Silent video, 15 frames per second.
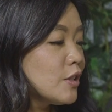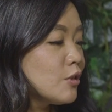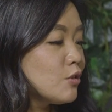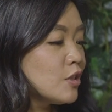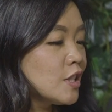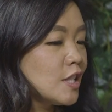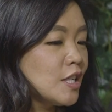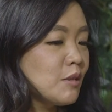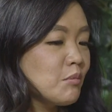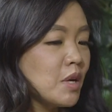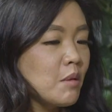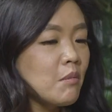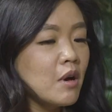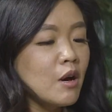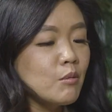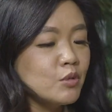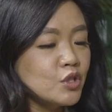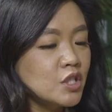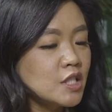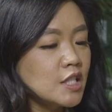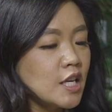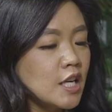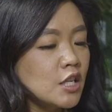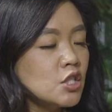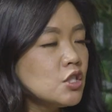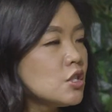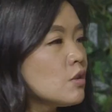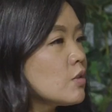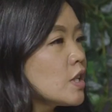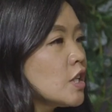were literally, my mom was just like,
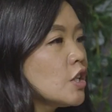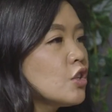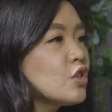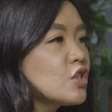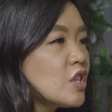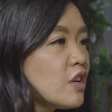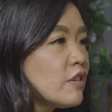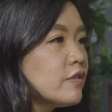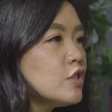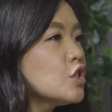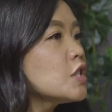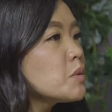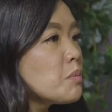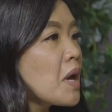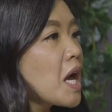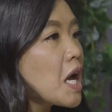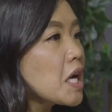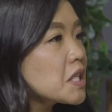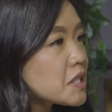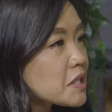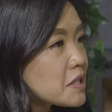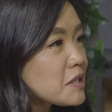don't kill yourself, just pass.